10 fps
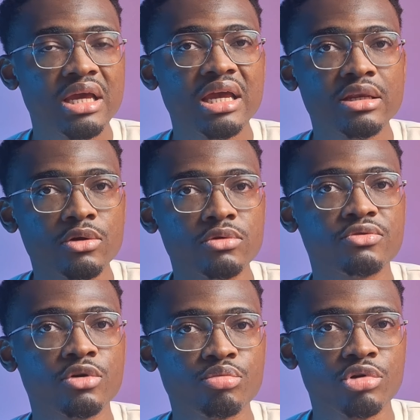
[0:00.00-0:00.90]
and good
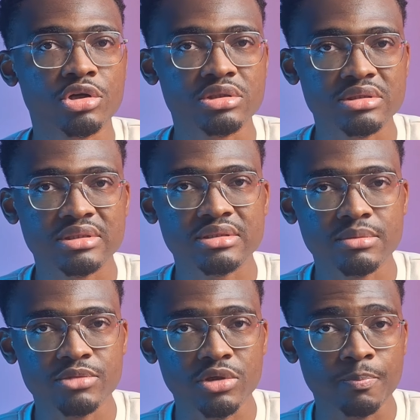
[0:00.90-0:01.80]
for a production
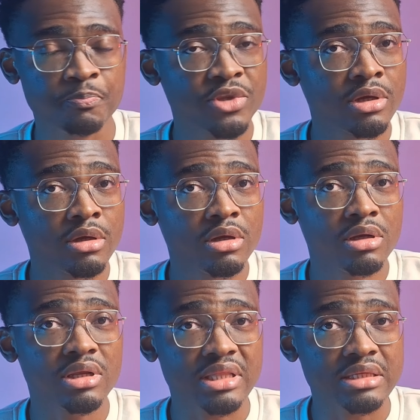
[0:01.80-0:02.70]
system. So
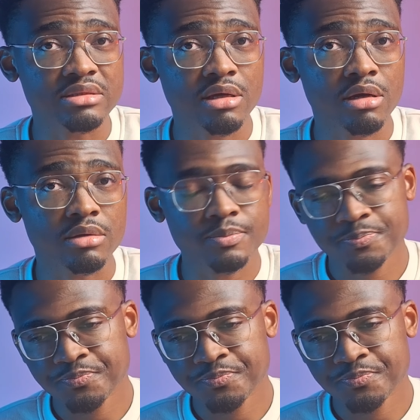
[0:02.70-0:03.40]
let's get started.